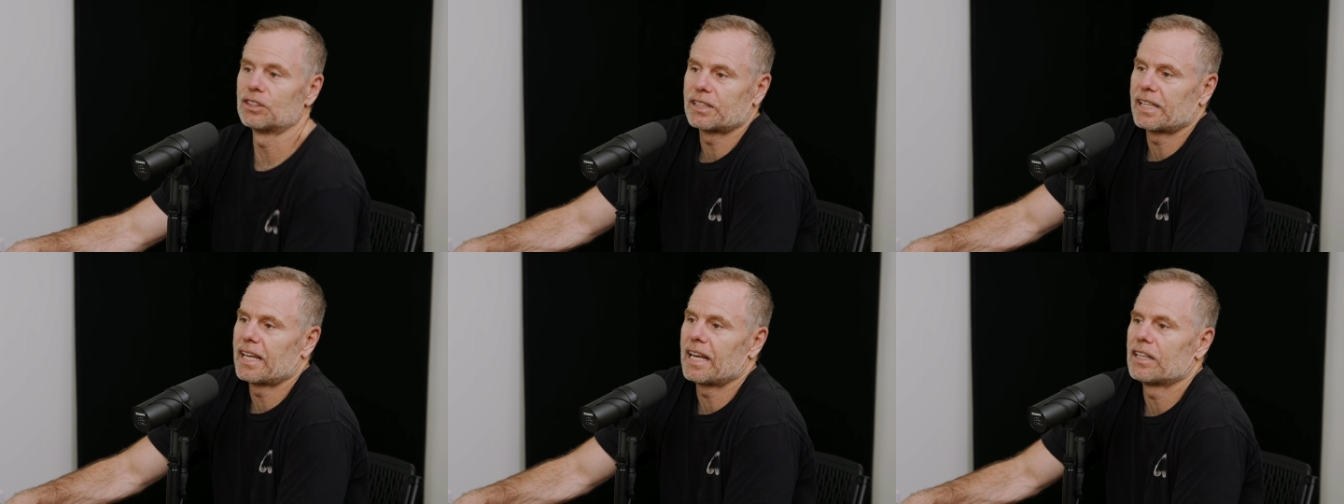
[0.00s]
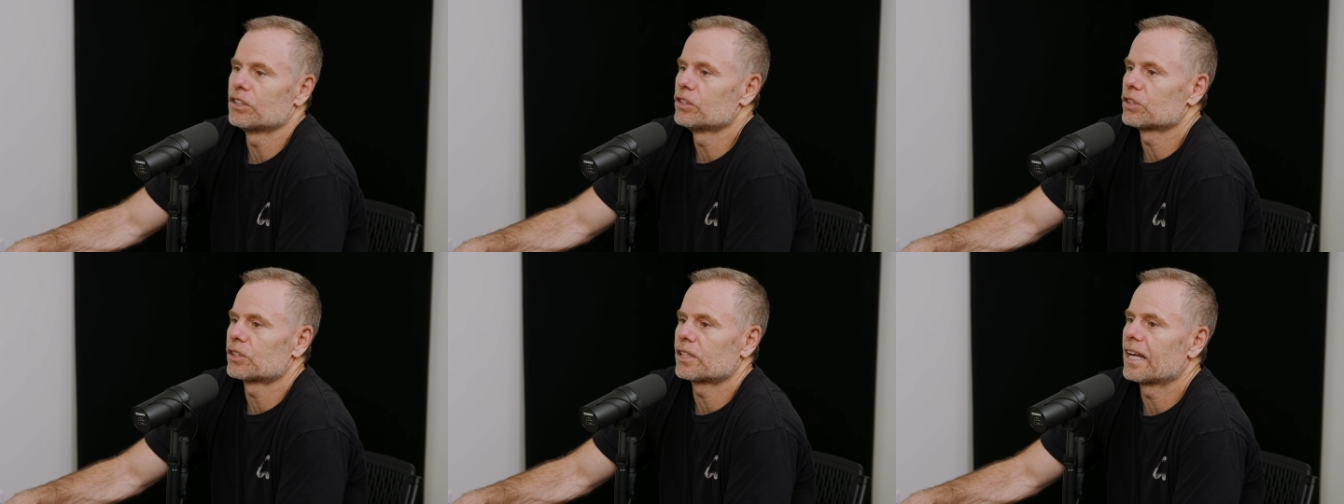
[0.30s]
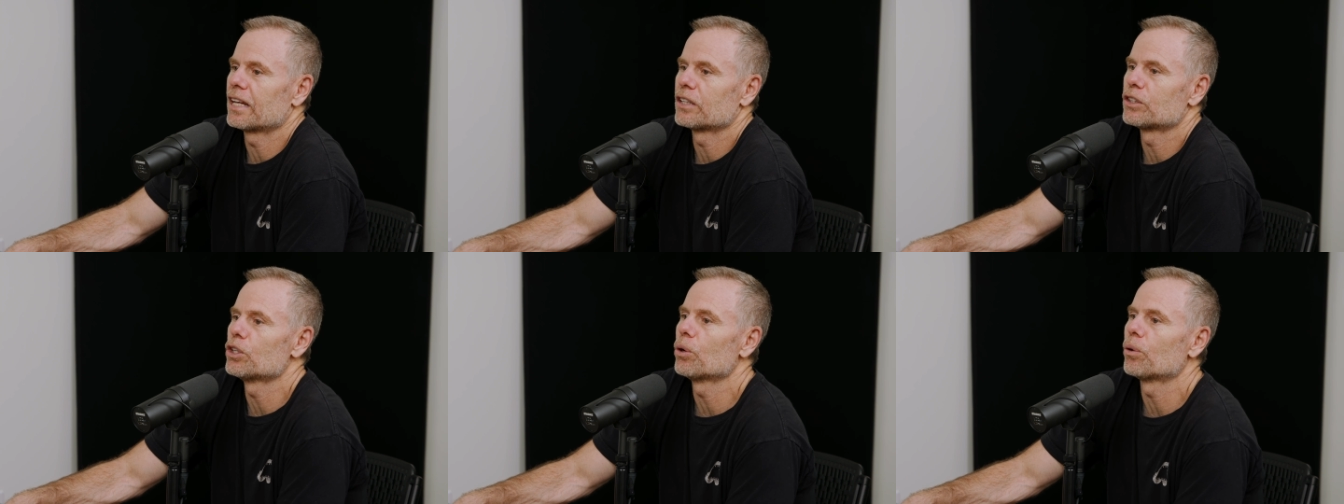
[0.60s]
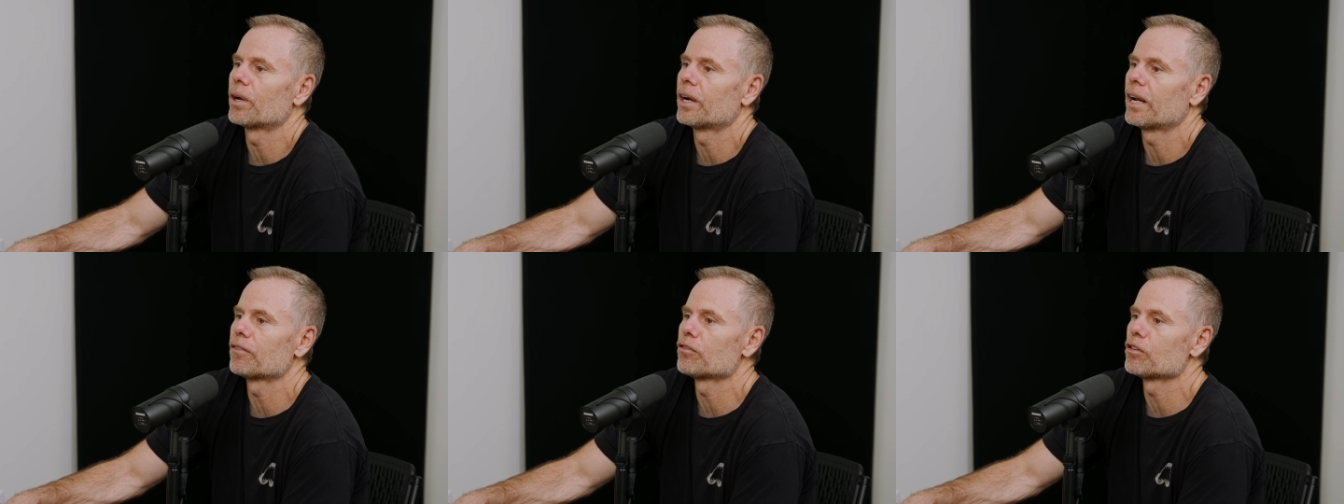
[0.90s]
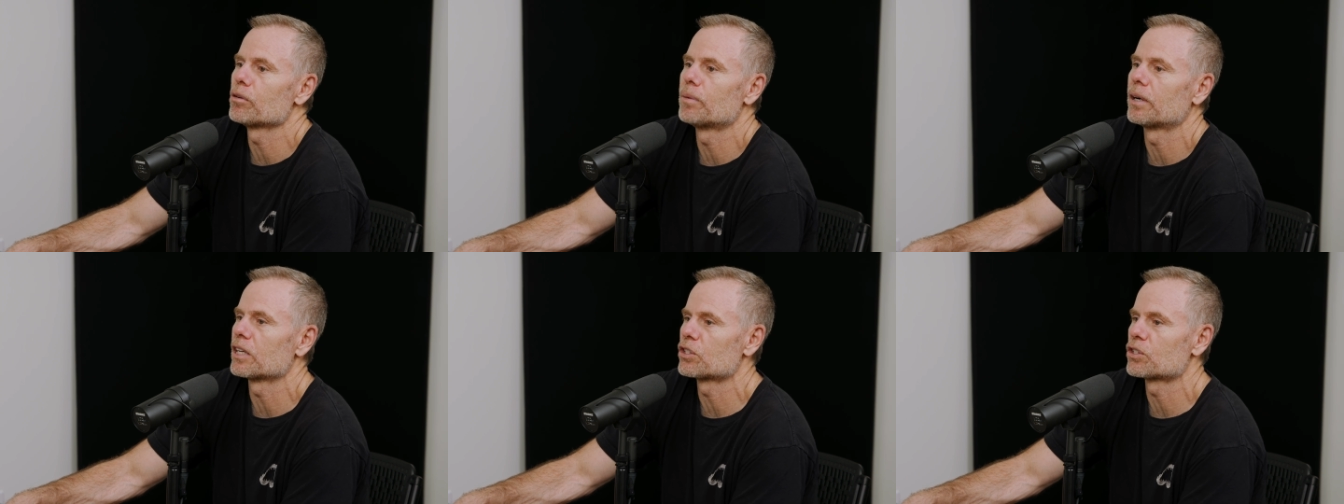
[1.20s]
You just can't do it.
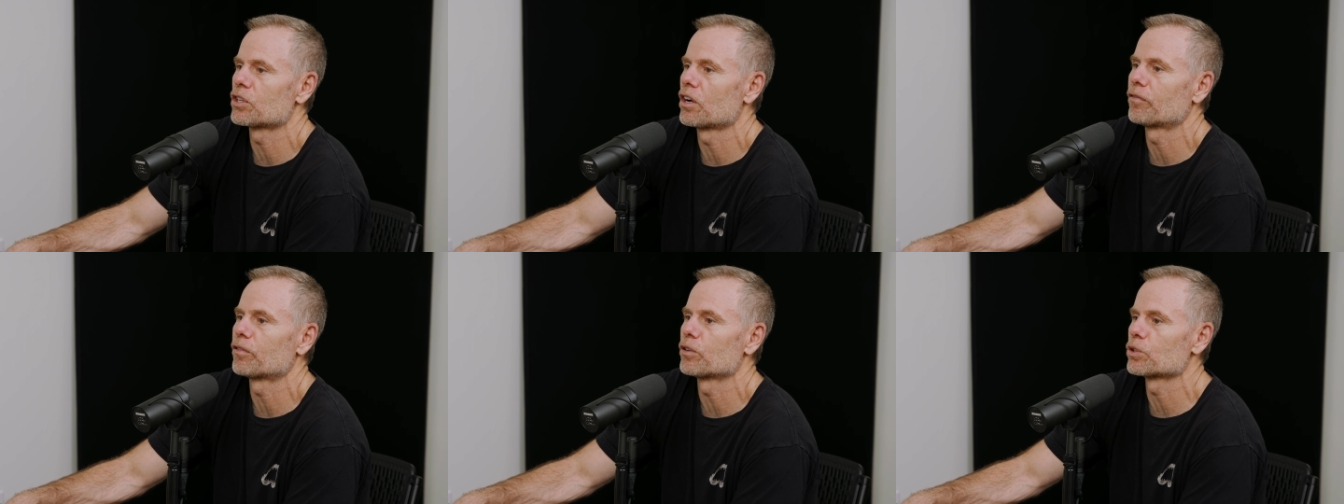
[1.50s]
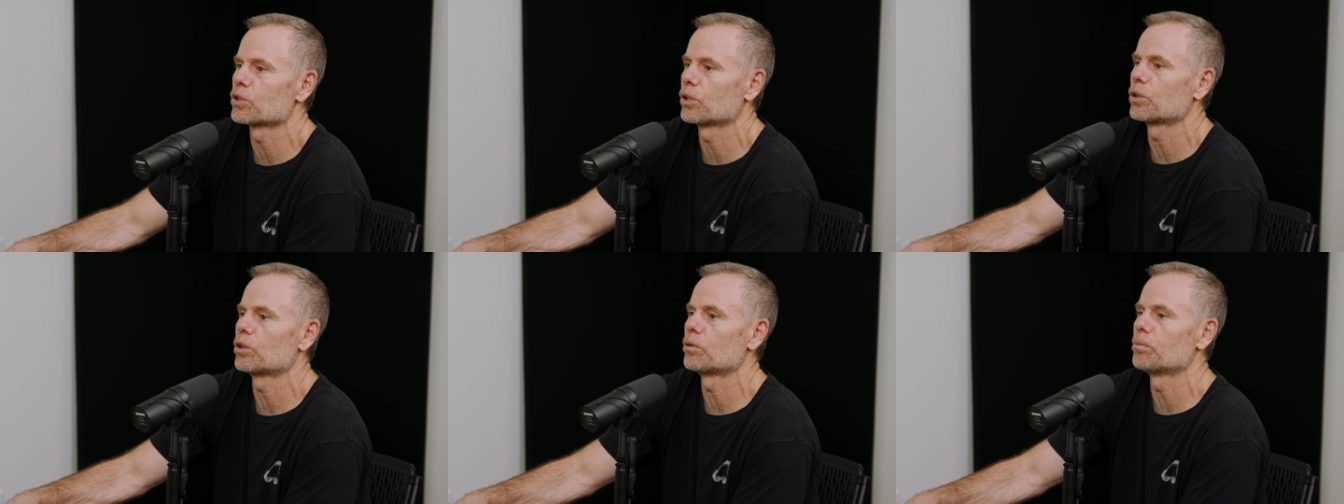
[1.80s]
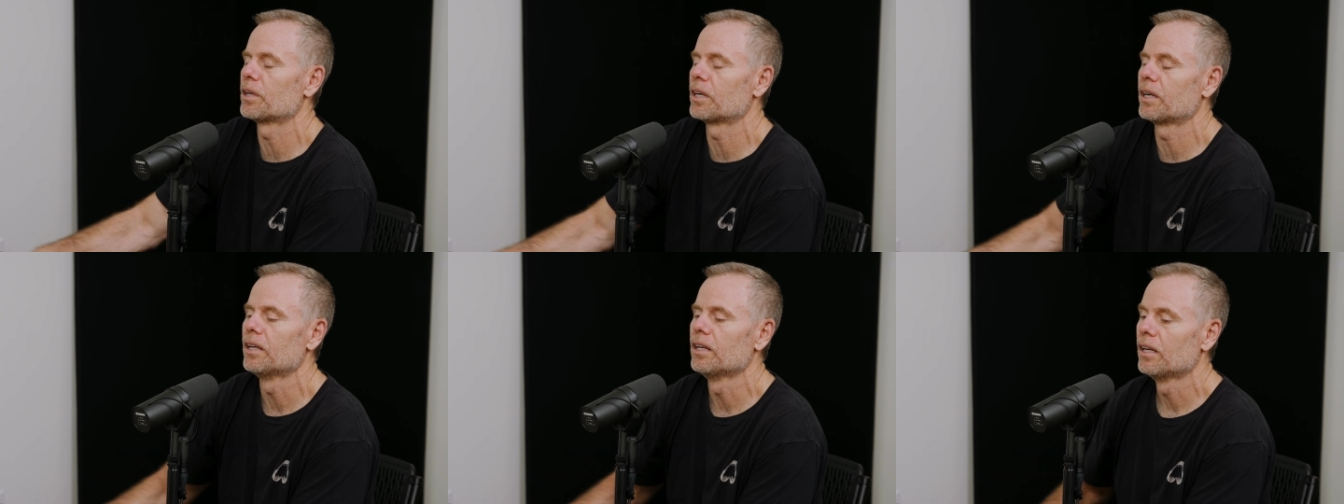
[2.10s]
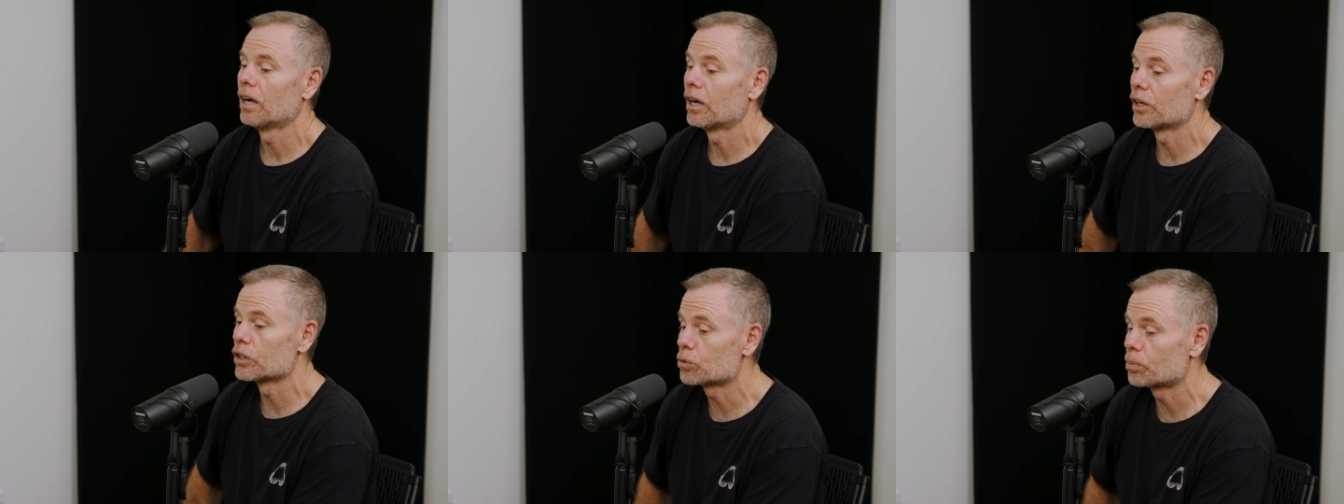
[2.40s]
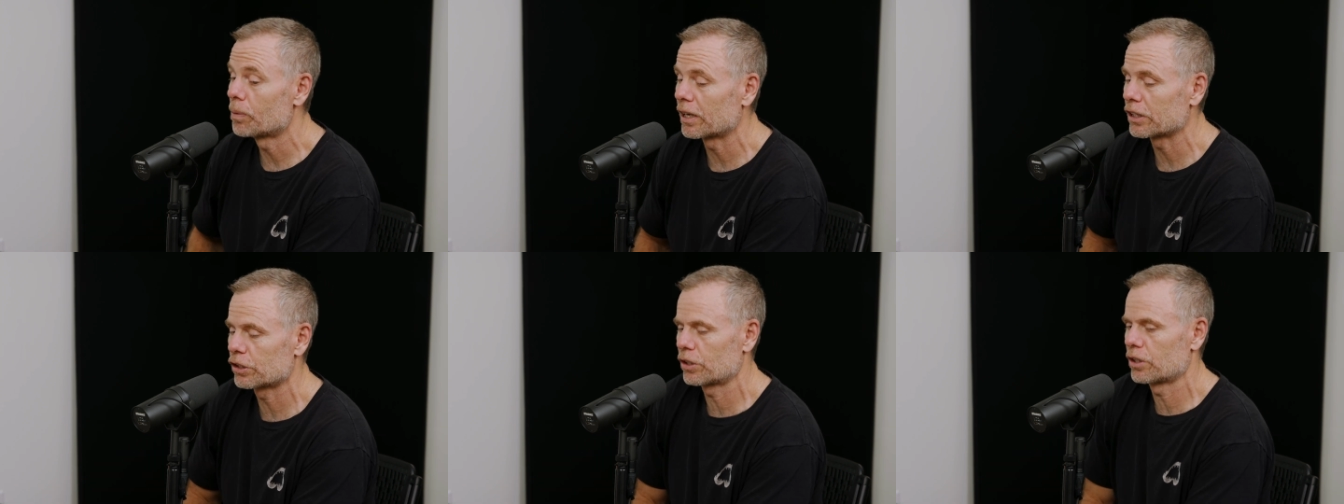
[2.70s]
Everybody suffers a little bit,
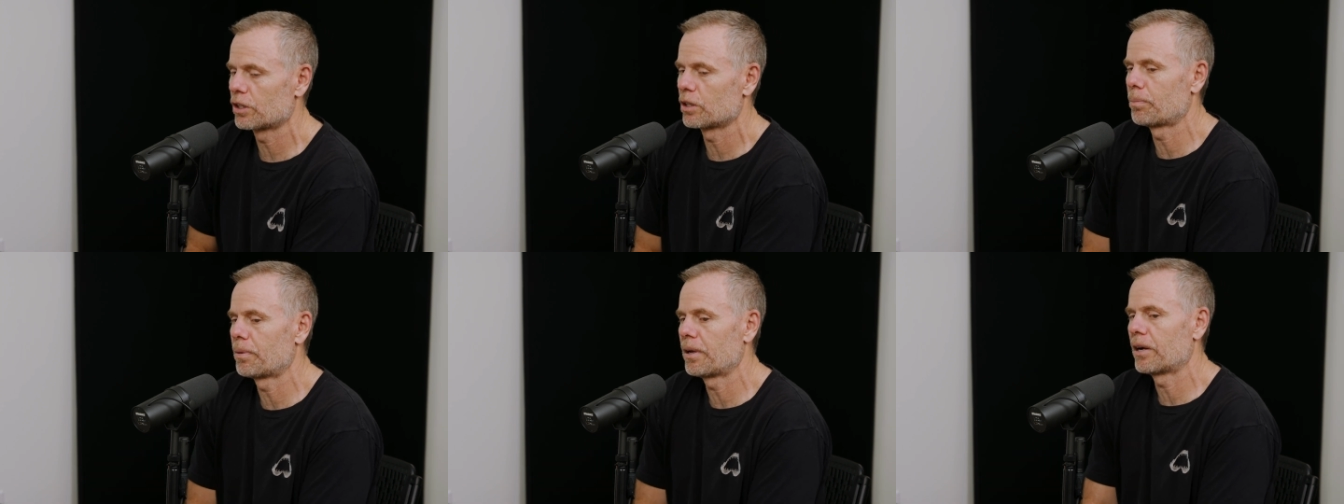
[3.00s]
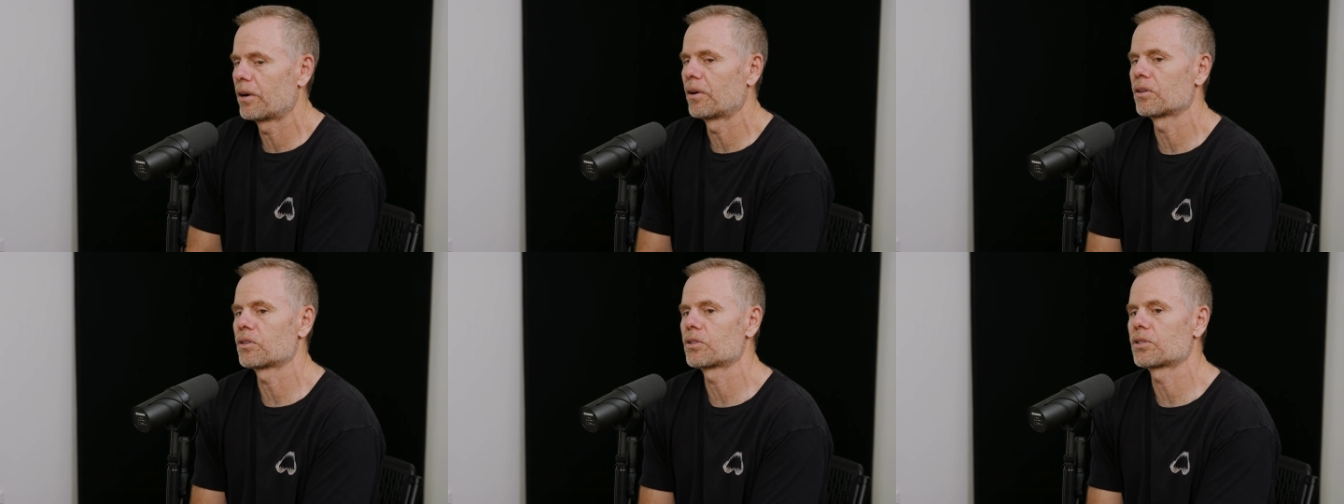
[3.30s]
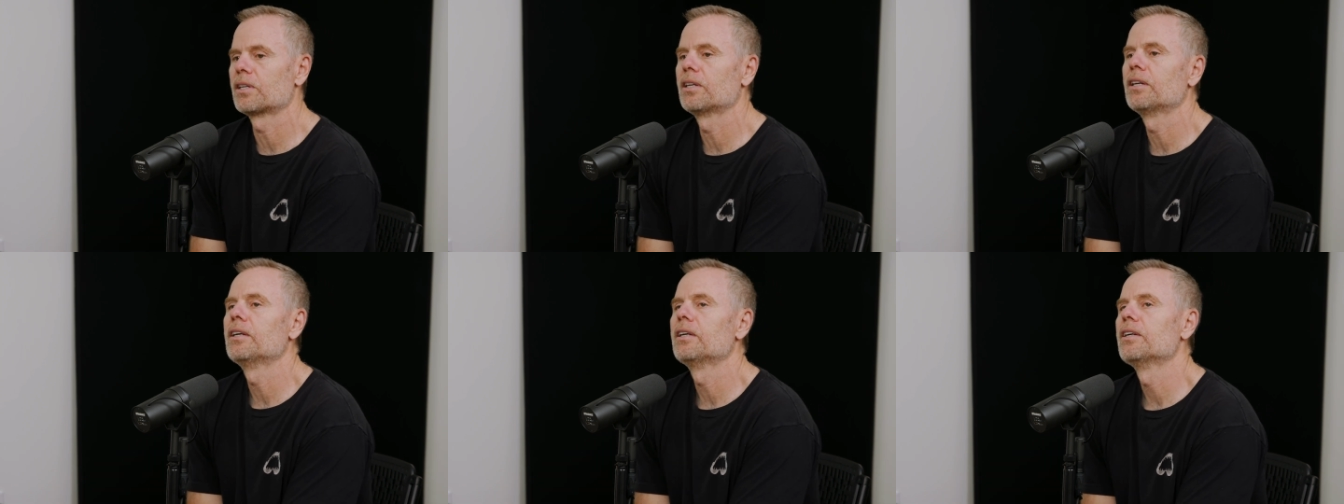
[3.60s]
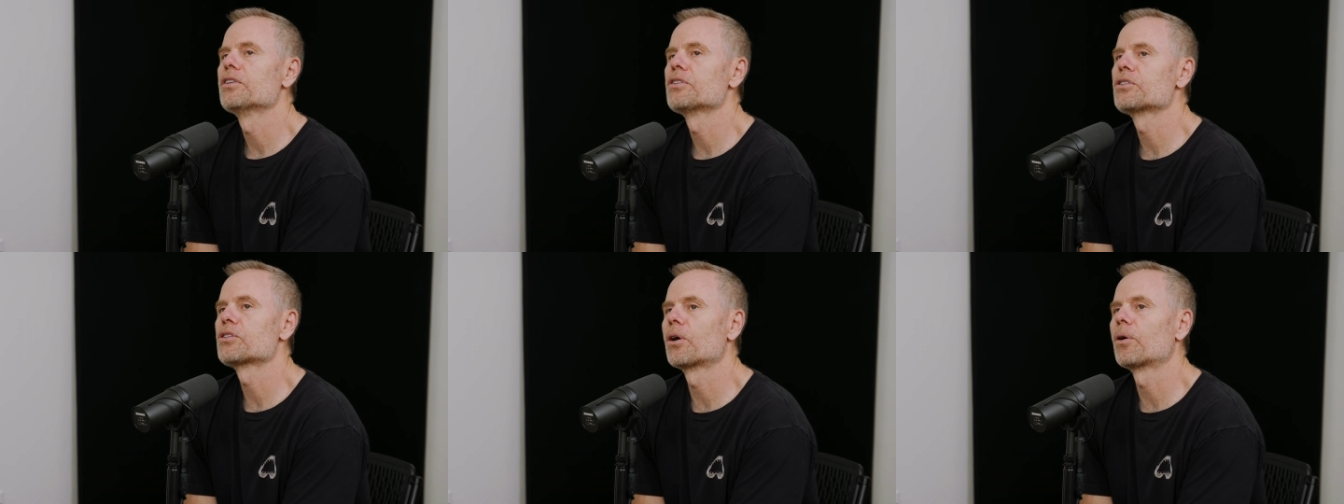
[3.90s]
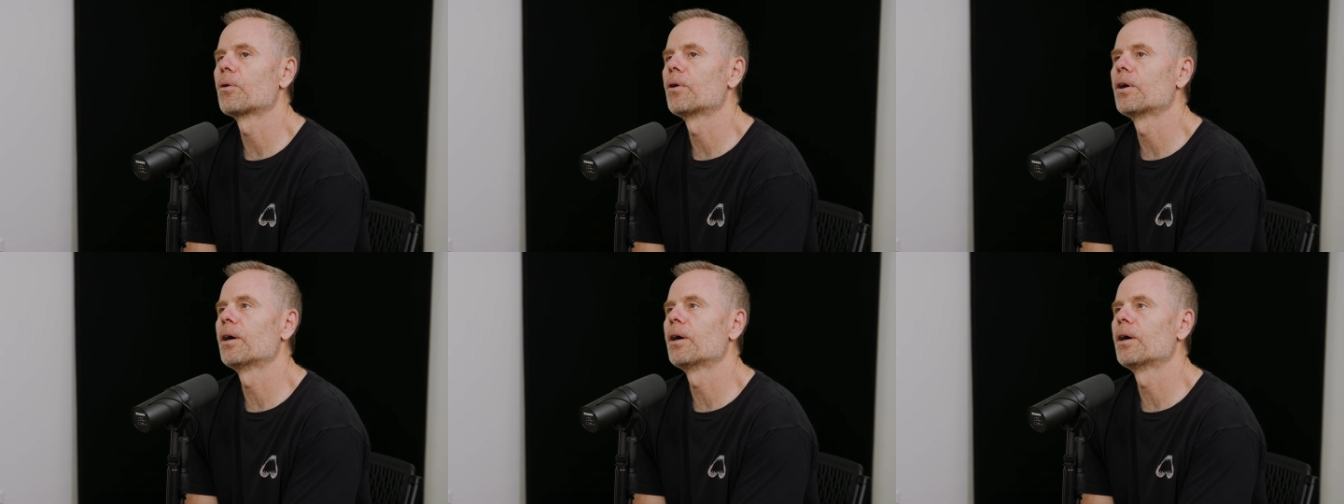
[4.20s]
especially the parents. So,